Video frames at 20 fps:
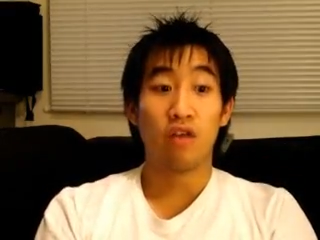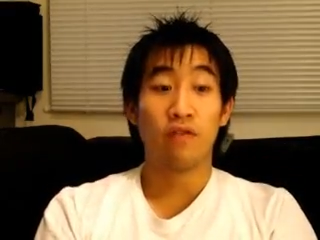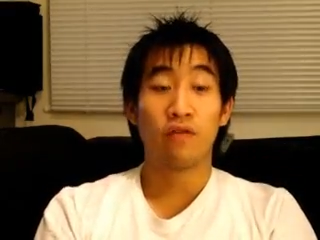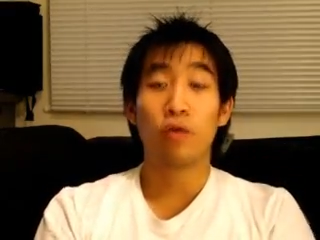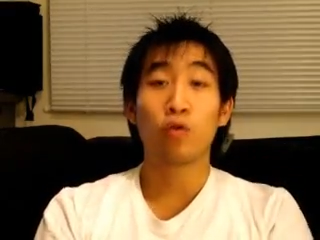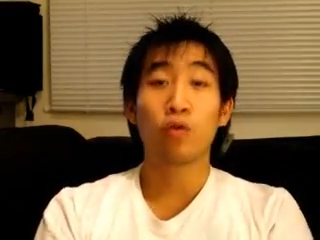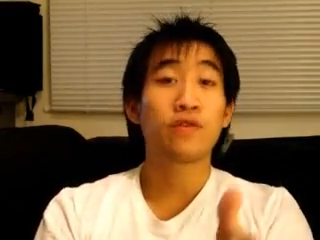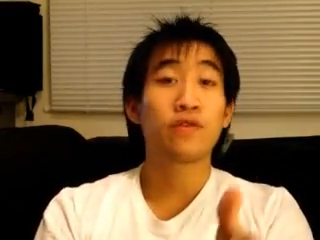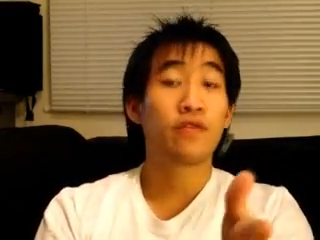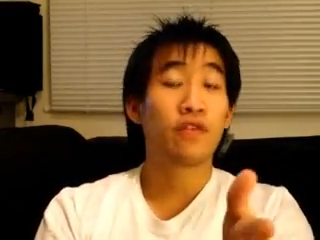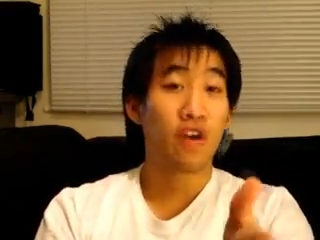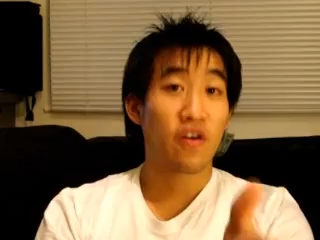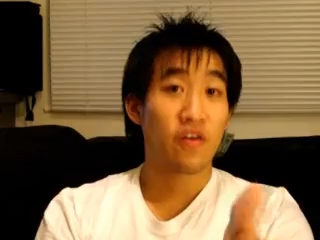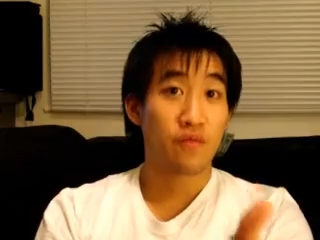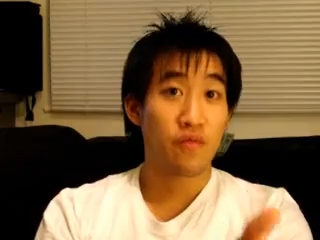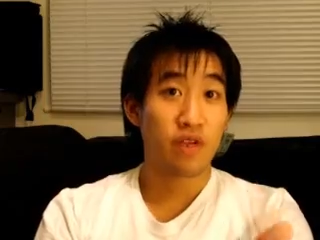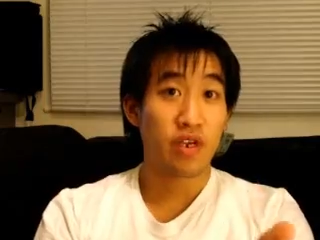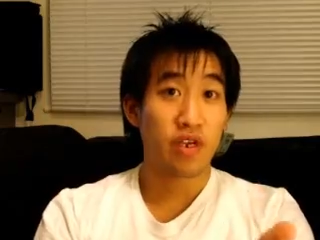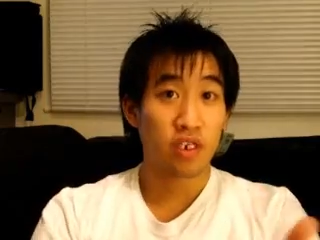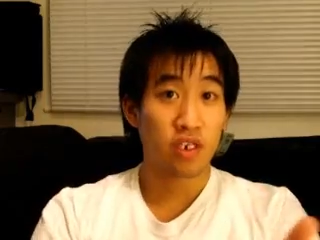
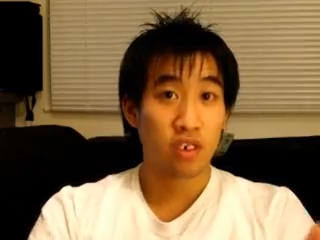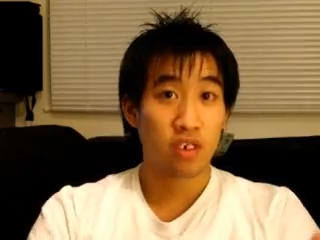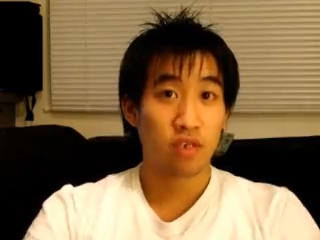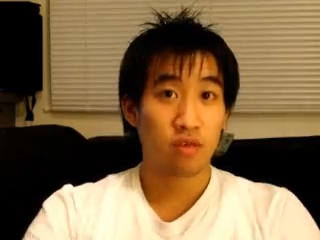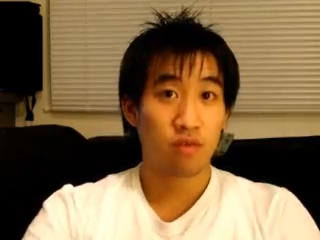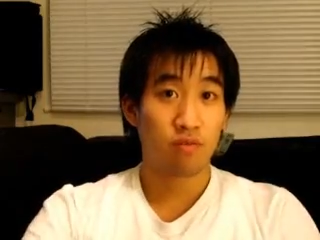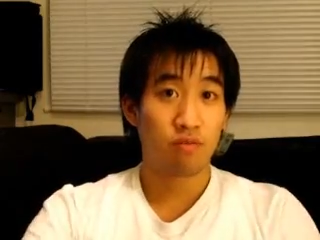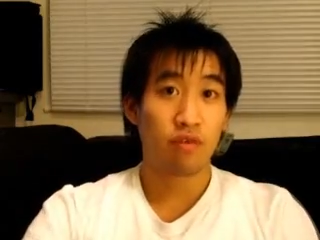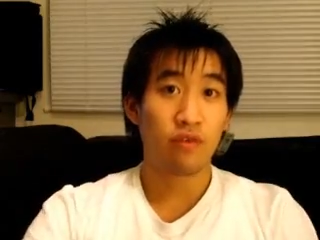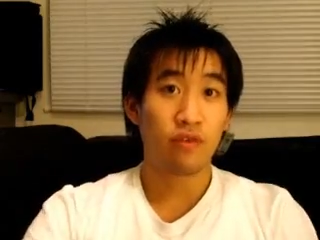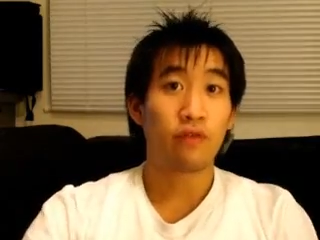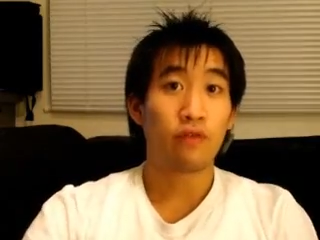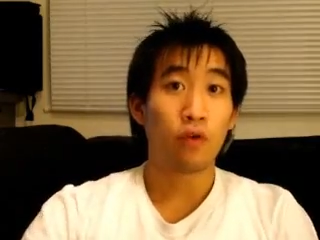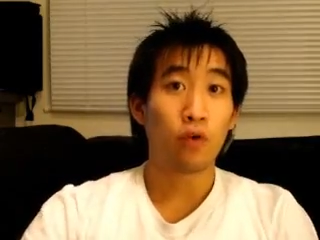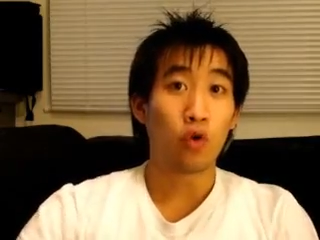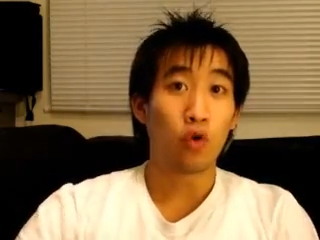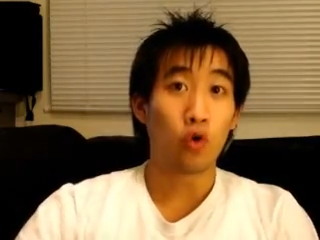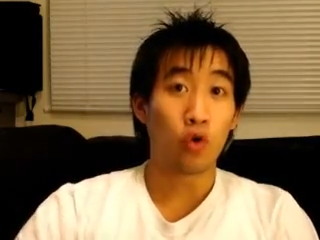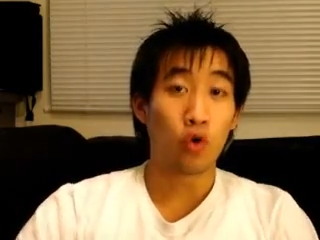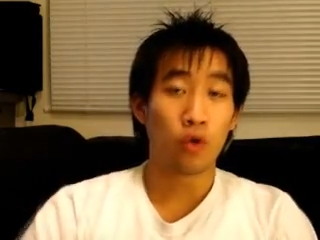45 minutes
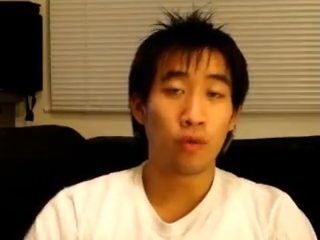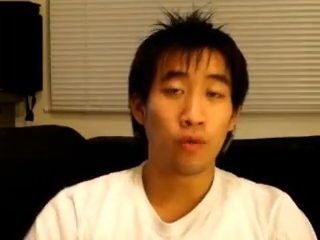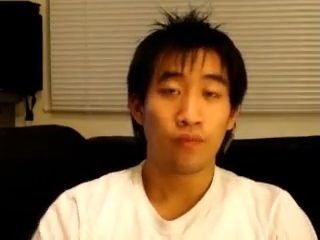before